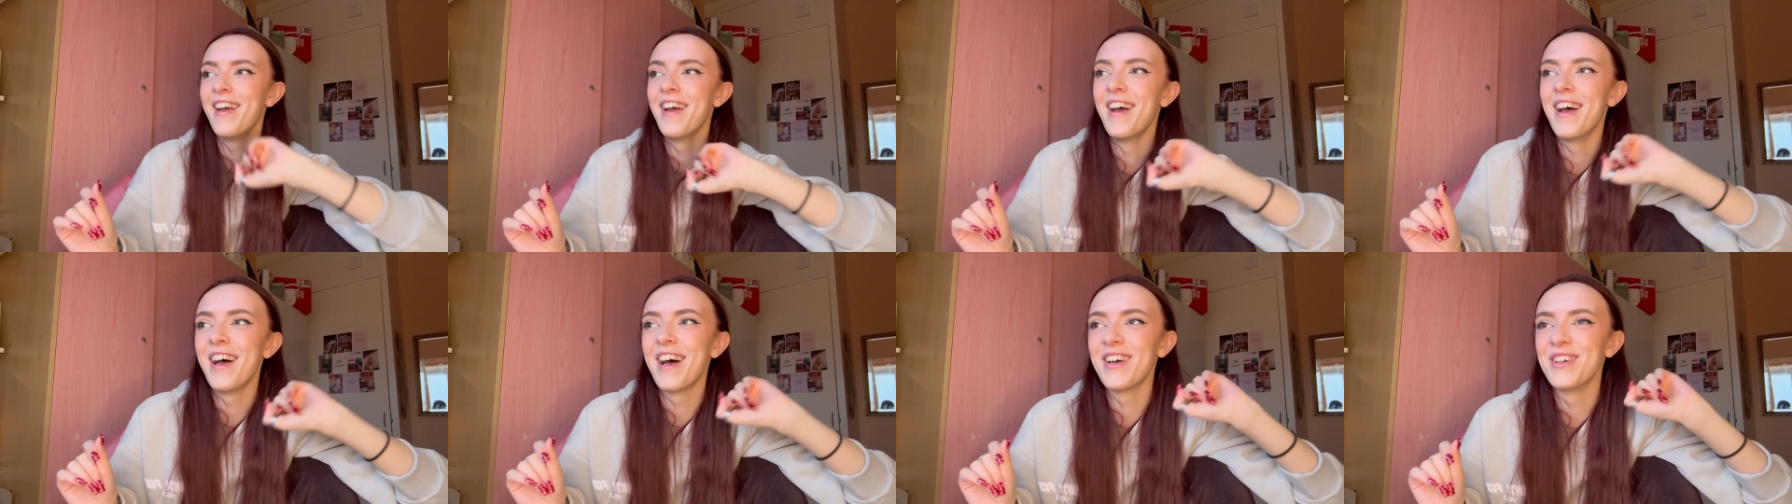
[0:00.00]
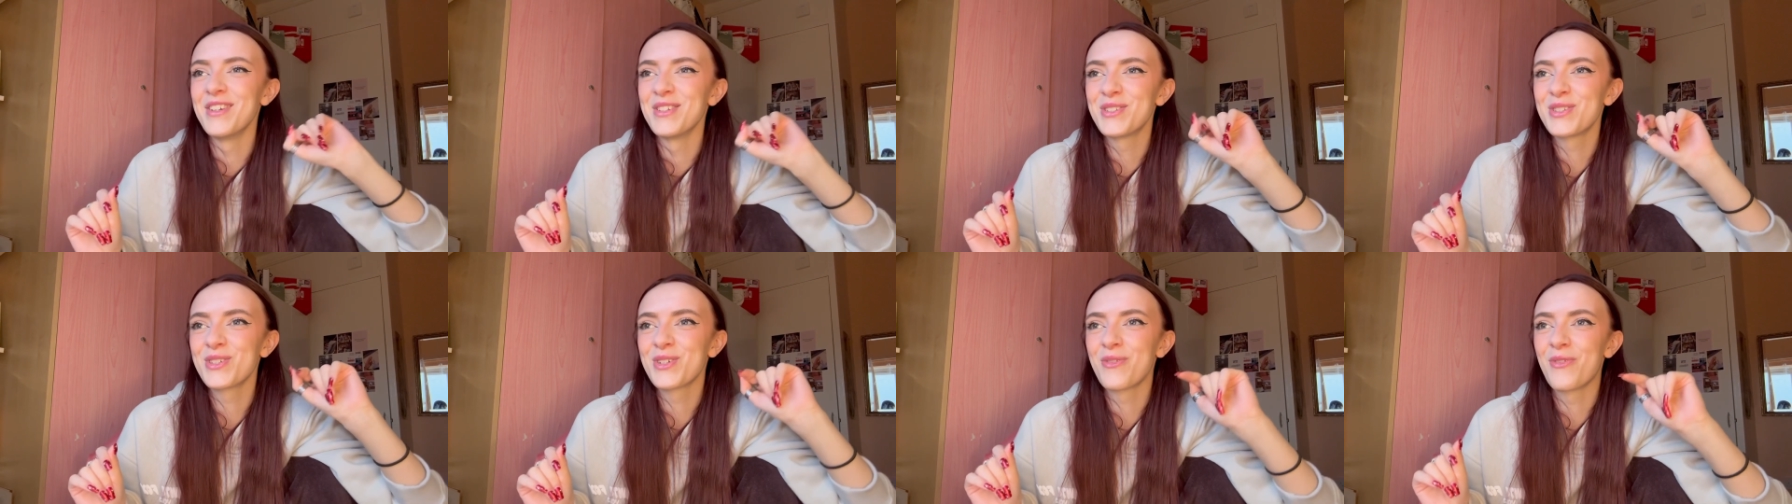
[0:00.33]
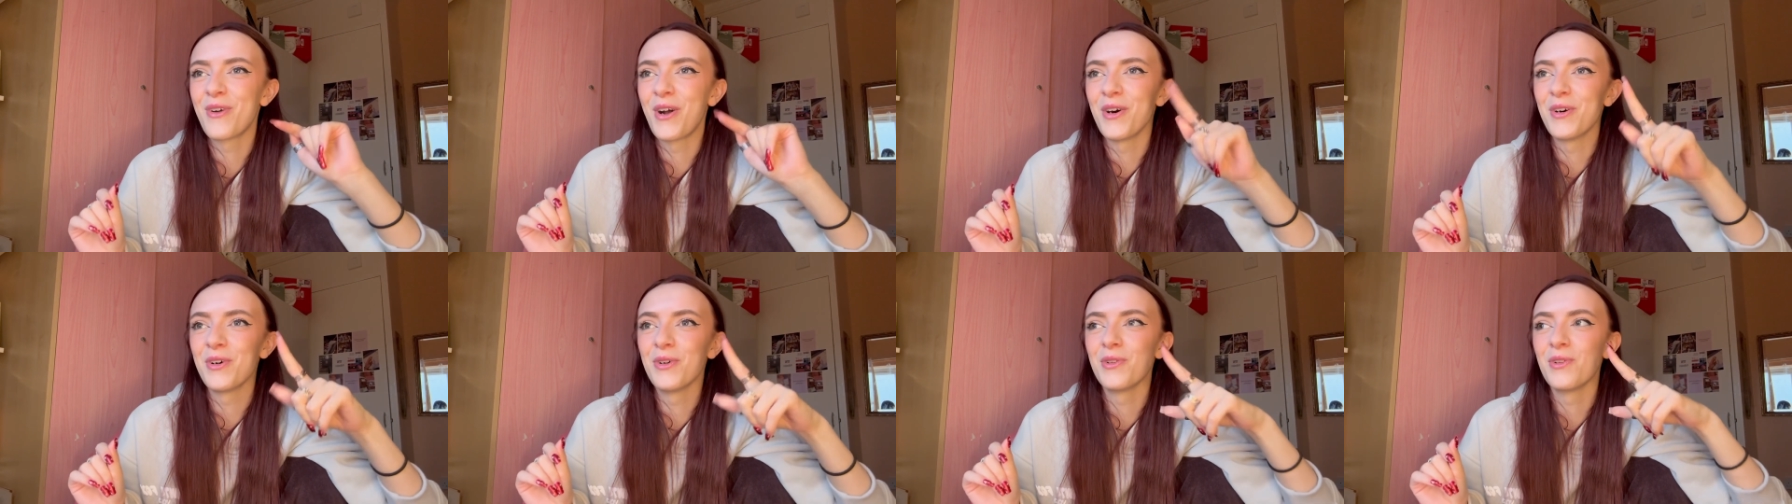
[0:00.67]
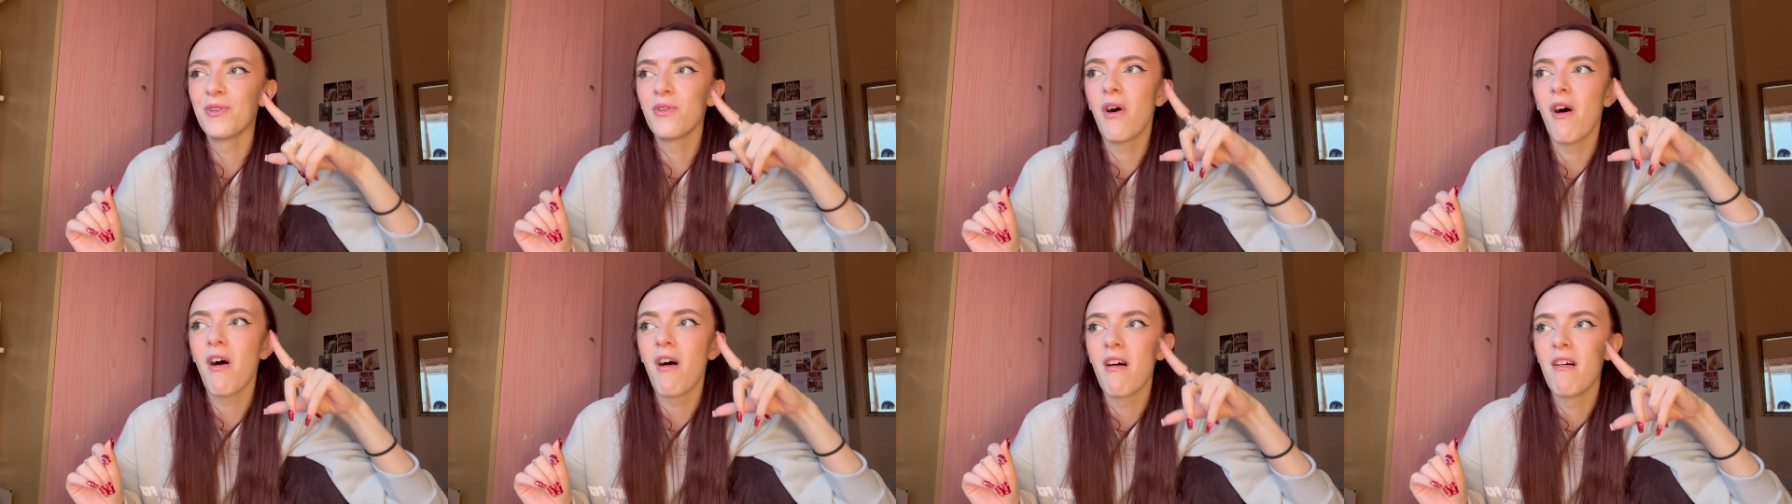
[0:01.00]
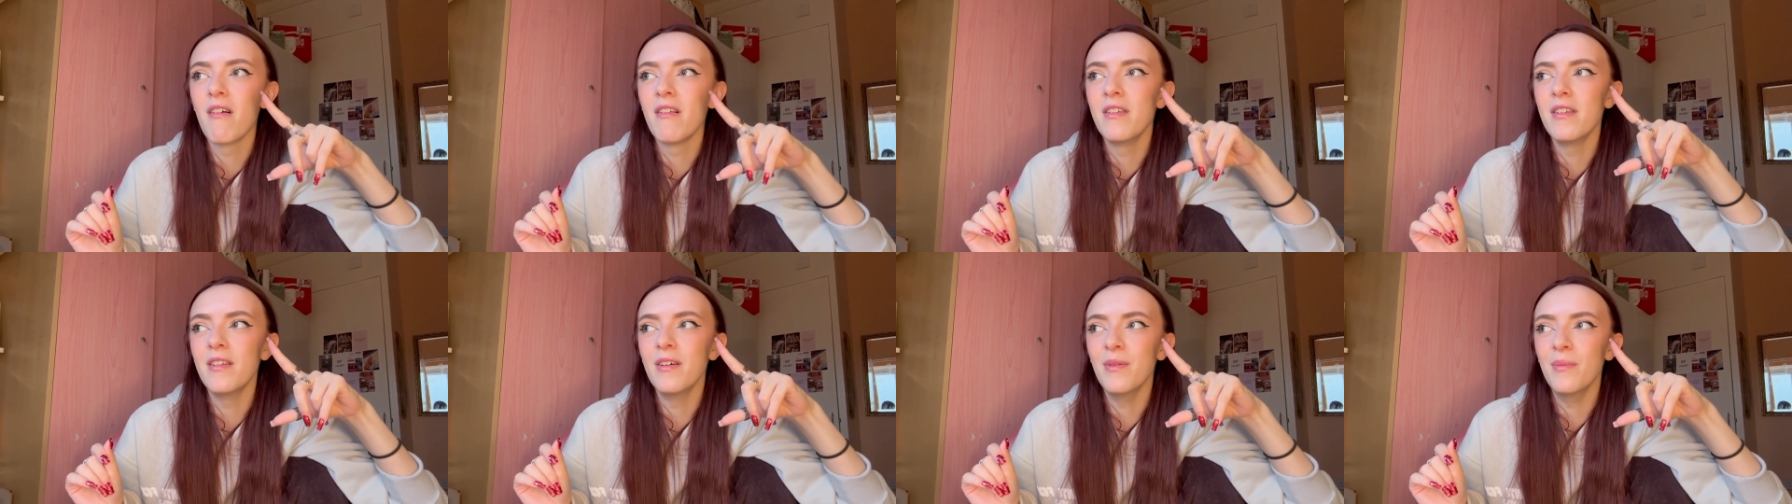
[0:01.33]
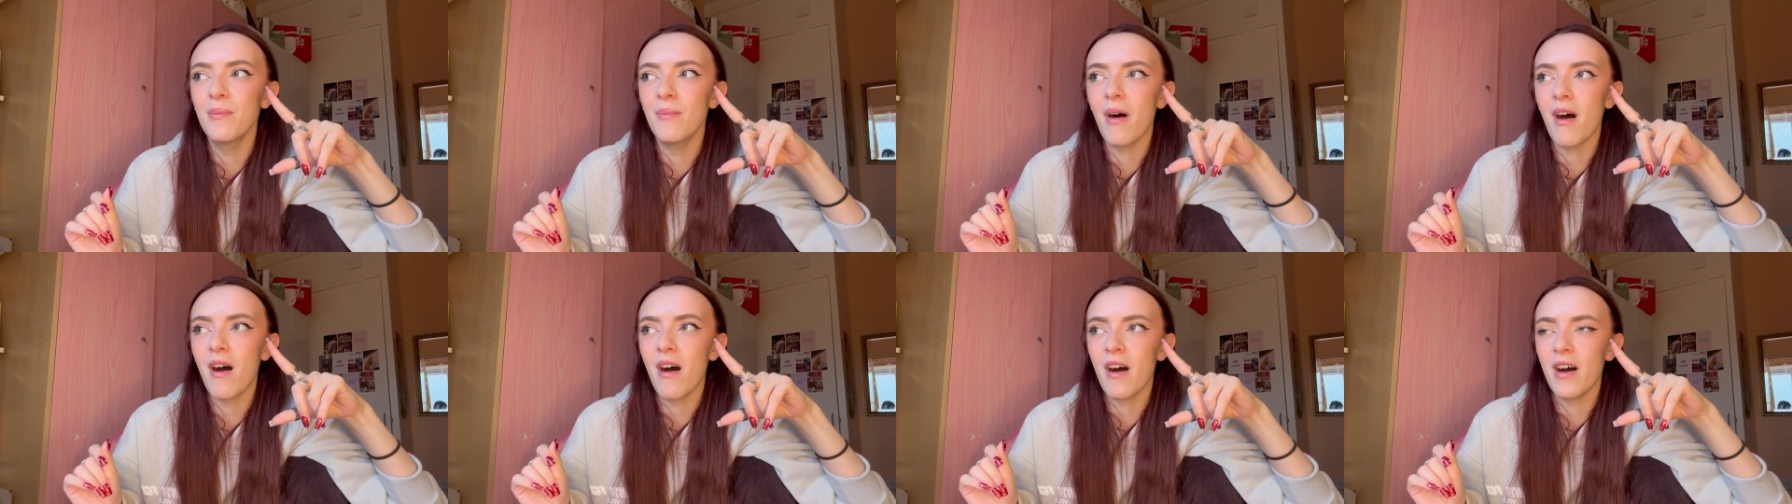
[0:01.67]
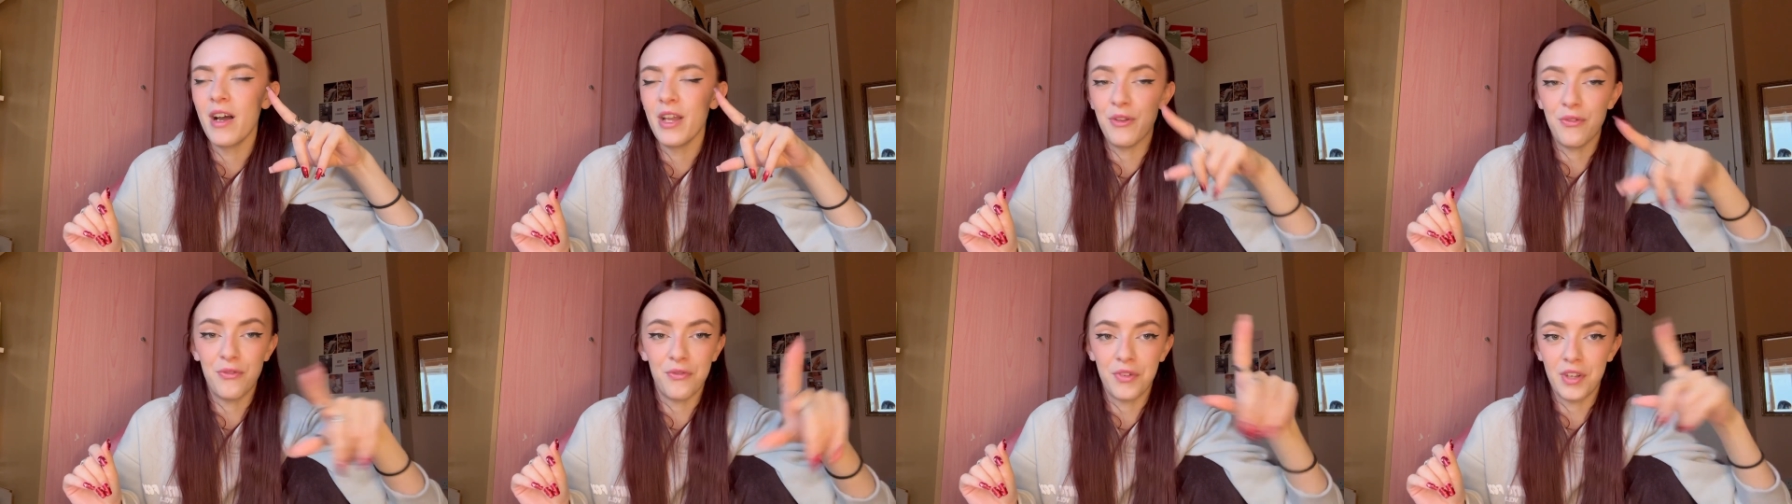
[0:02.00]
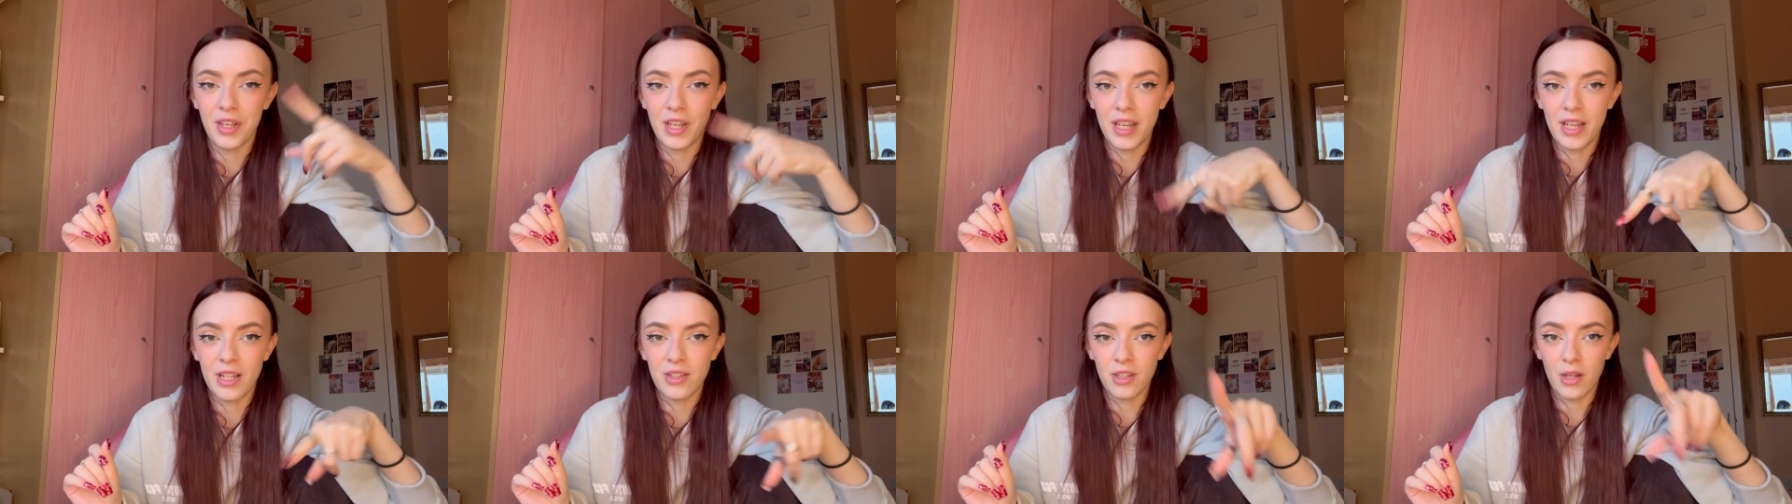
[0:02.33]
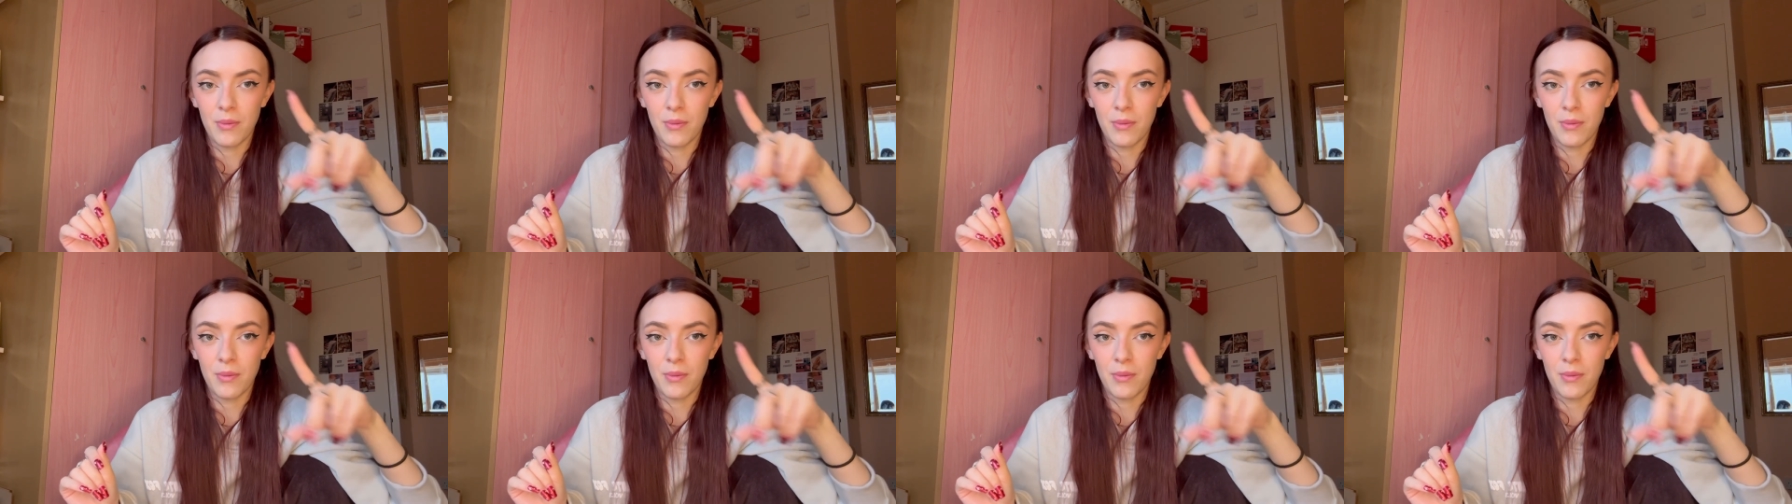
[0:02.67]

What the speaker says: a scroll on my feed